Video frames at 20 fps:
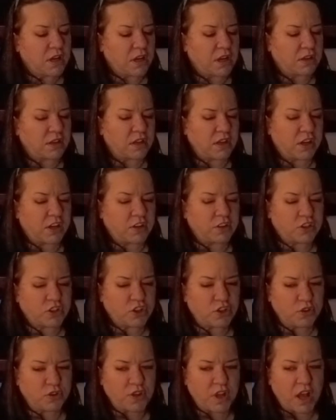in the year
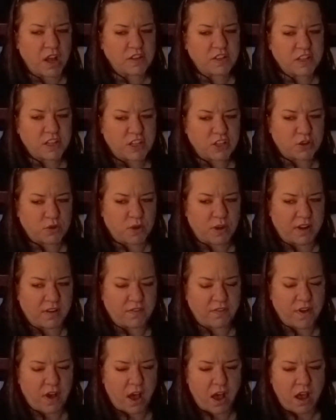
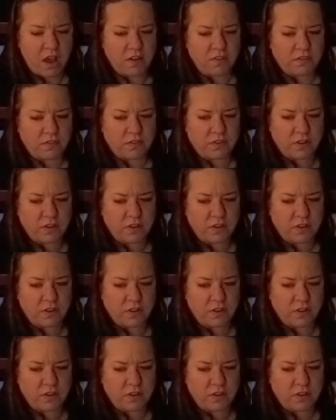2025?